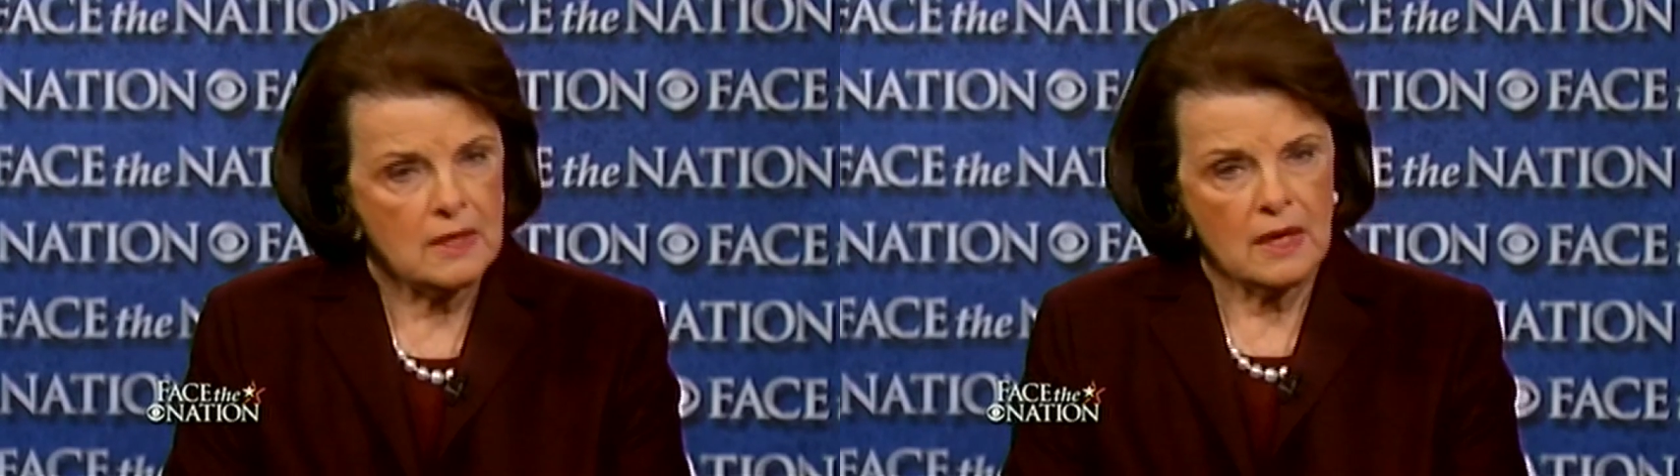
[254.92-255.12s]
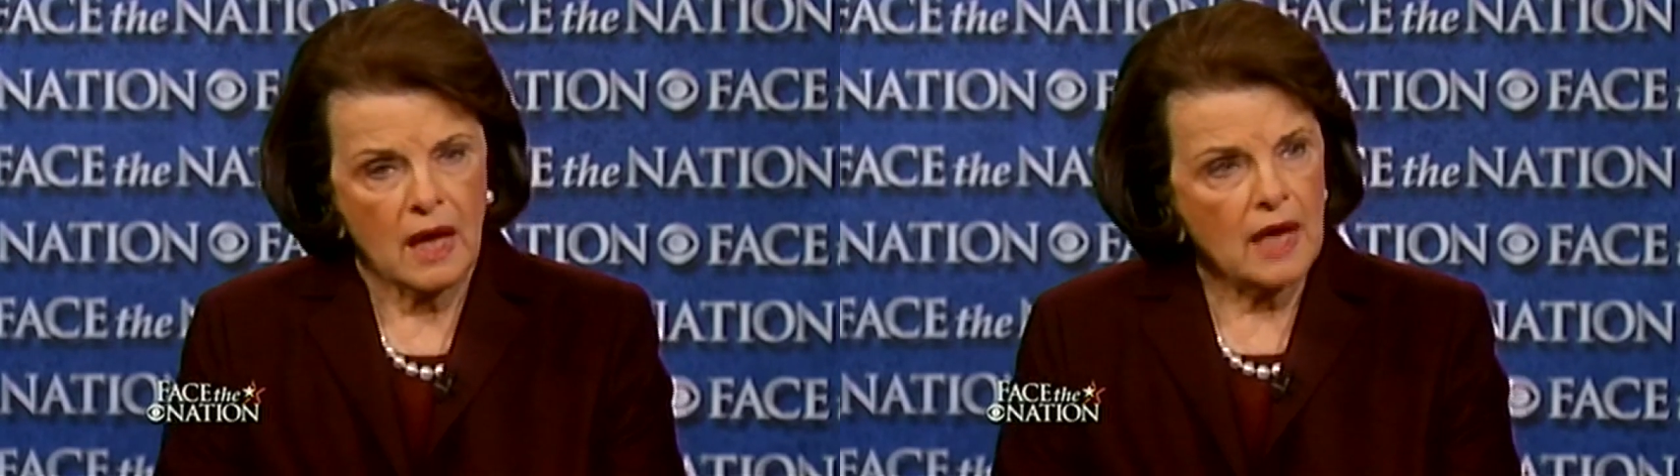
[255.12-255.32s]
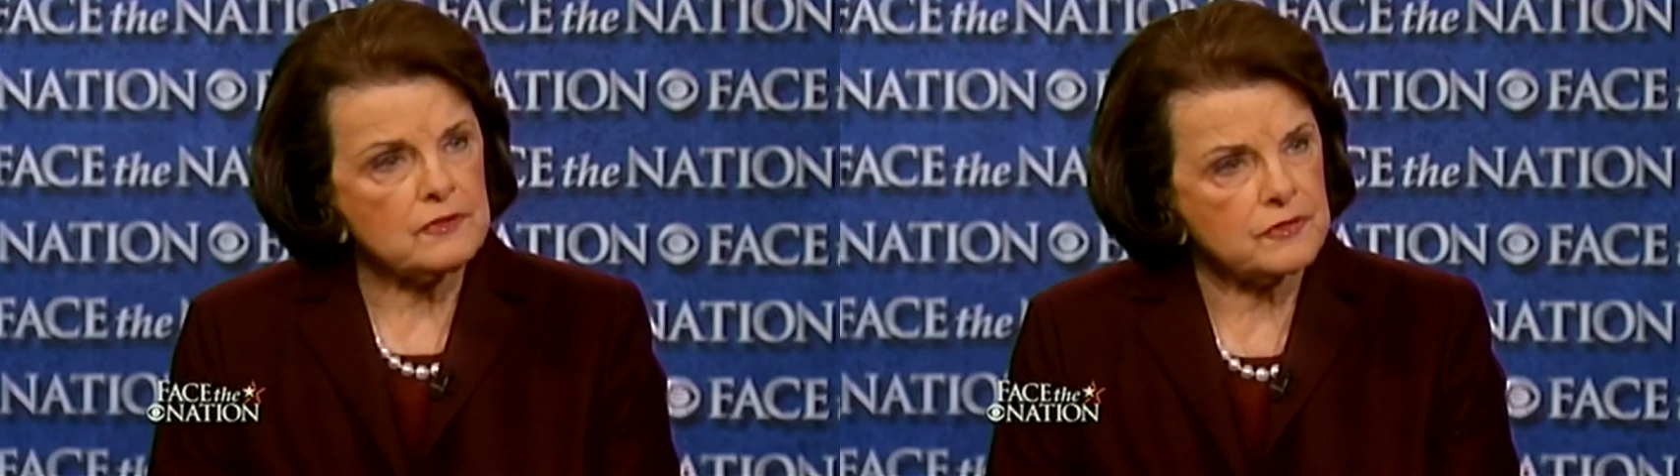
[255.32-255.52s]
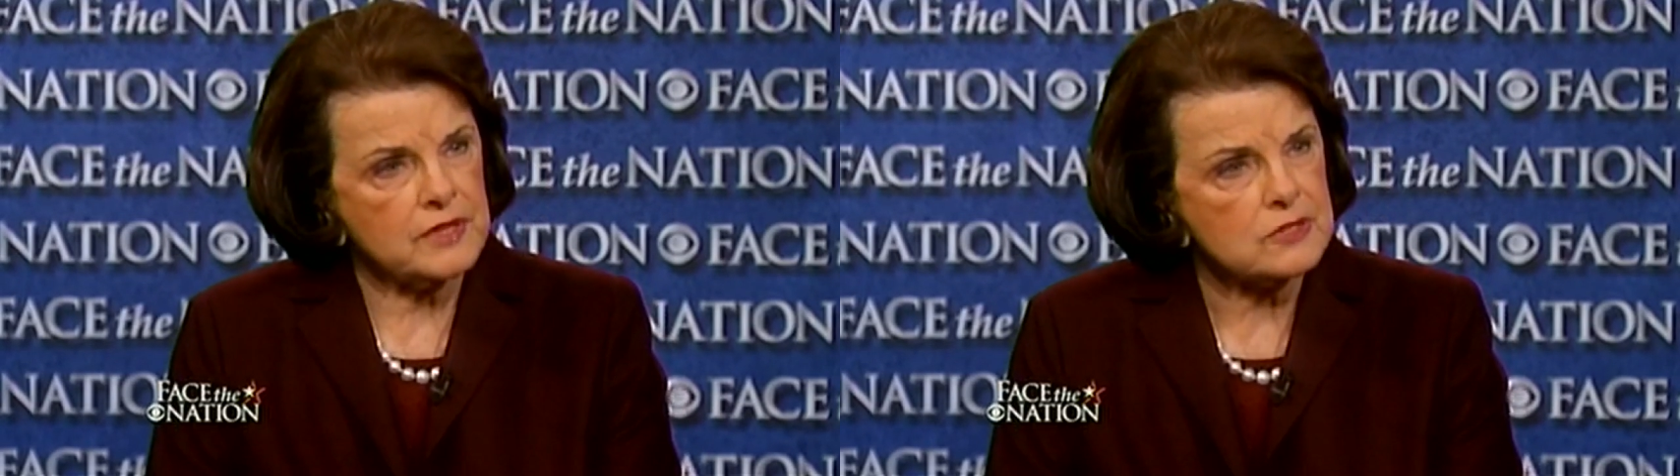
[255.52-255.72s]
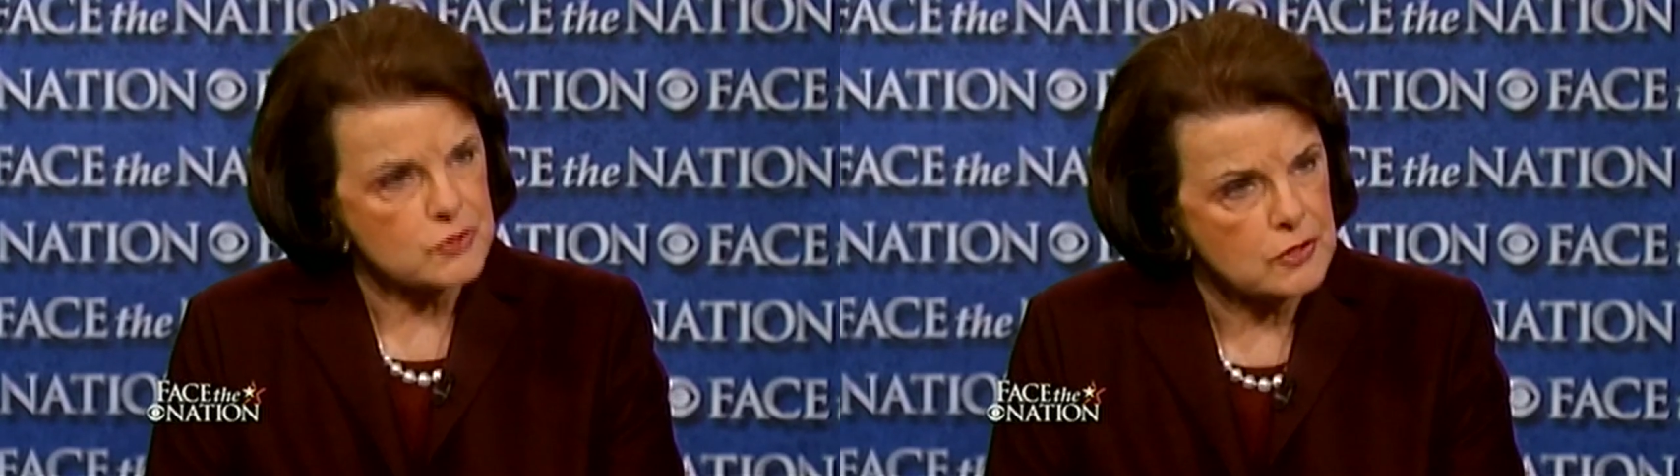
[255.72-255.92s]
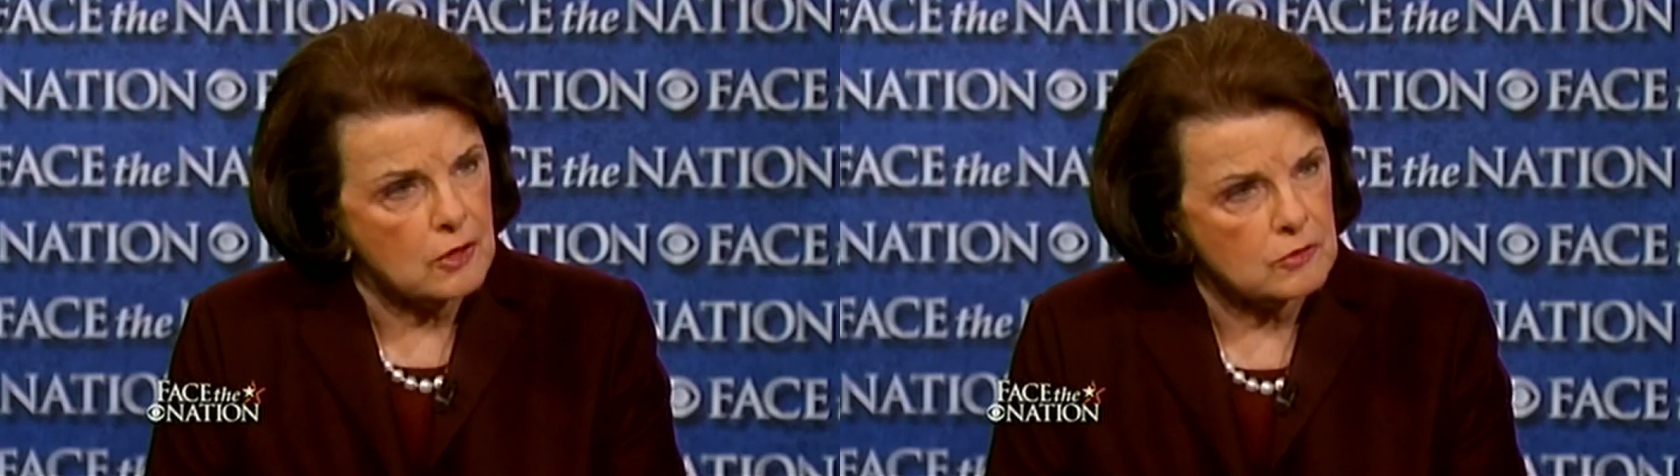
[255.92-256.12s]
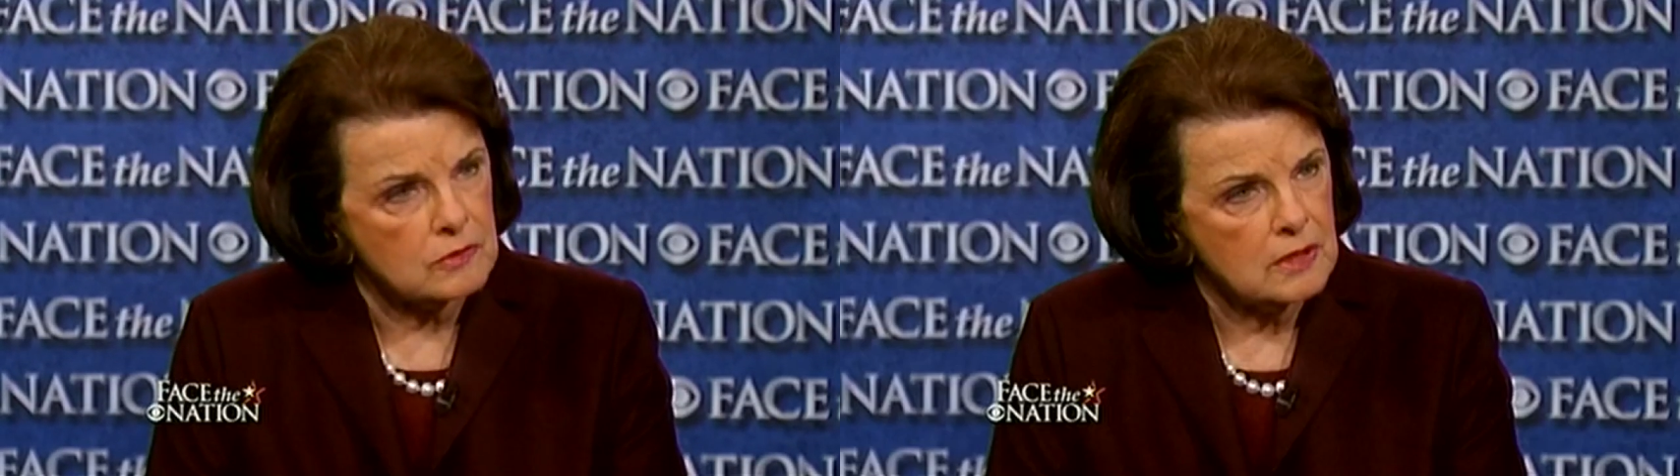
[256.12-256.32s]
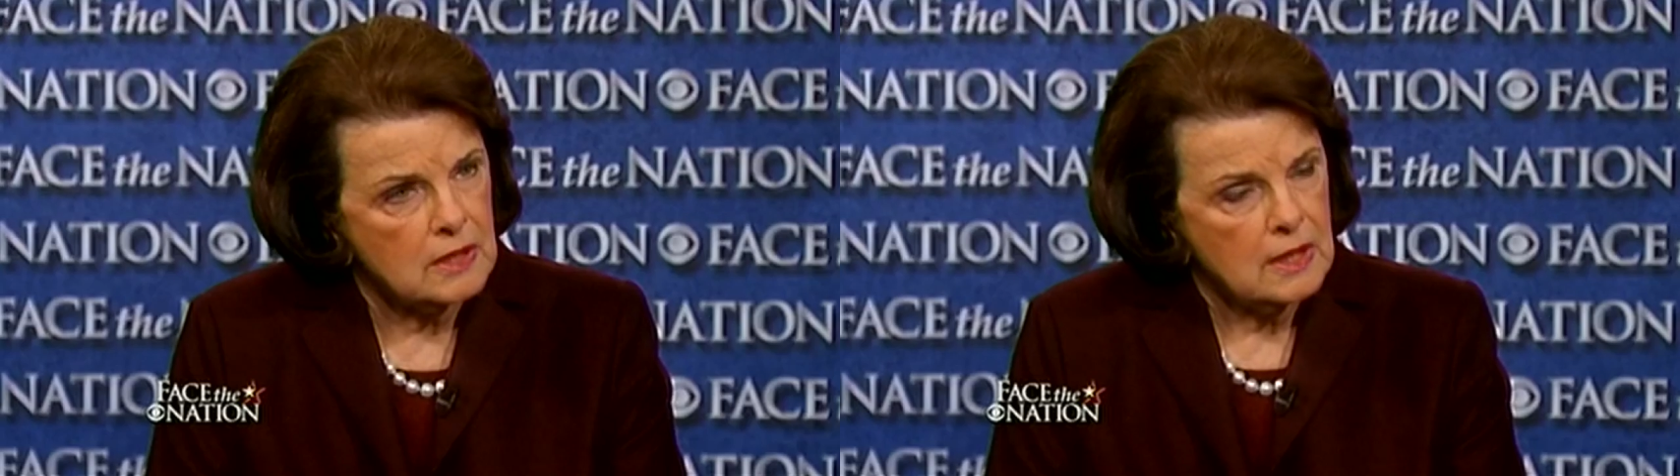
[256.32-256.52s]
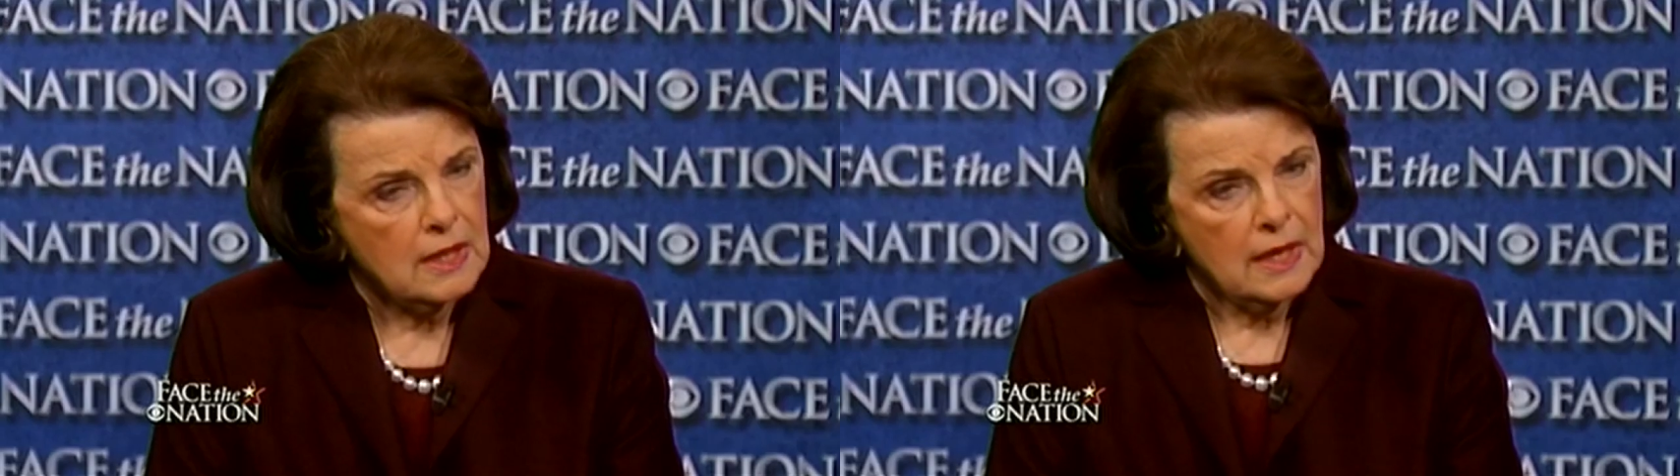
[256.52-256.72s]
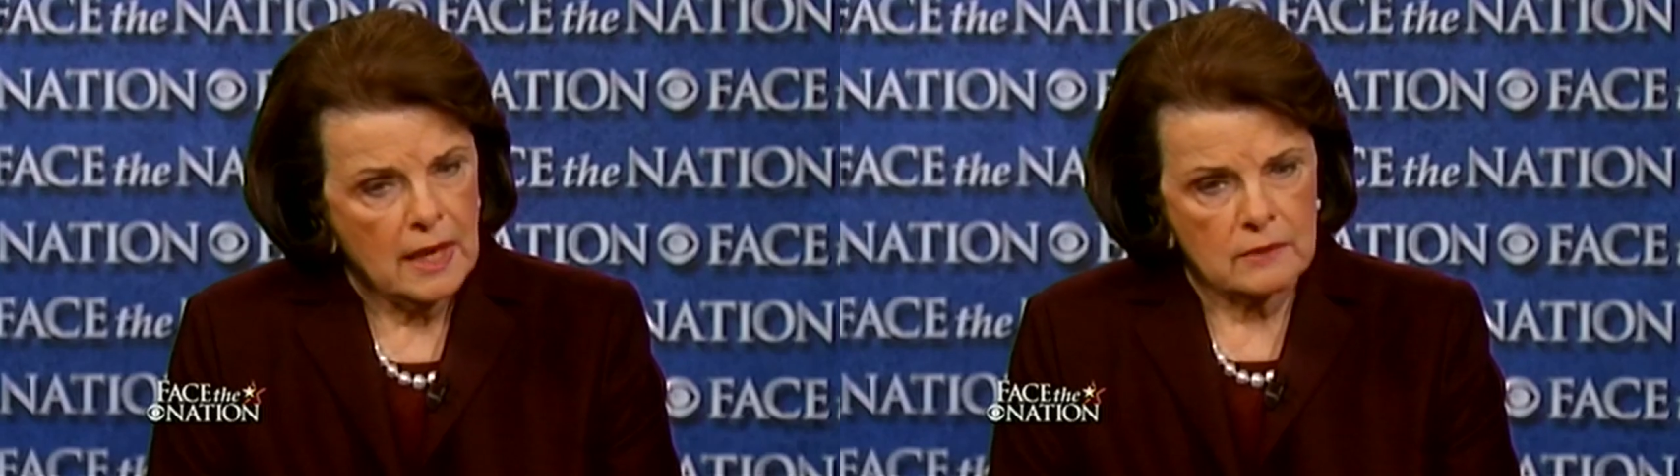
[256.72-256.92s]
I think so.
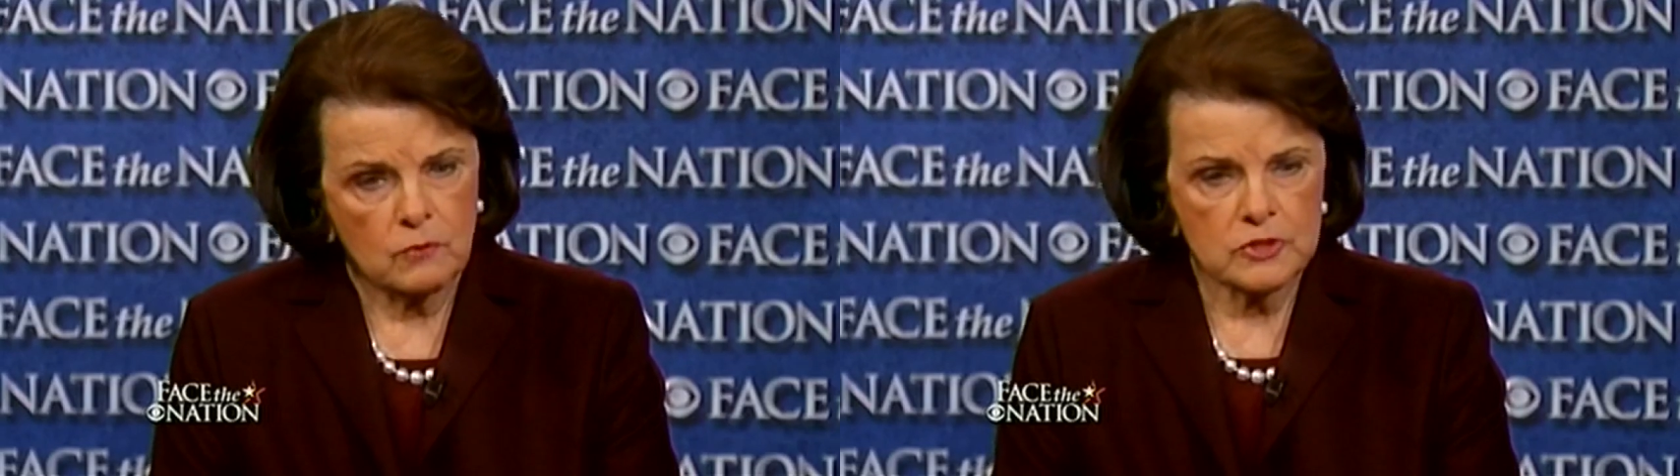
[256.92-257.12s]
And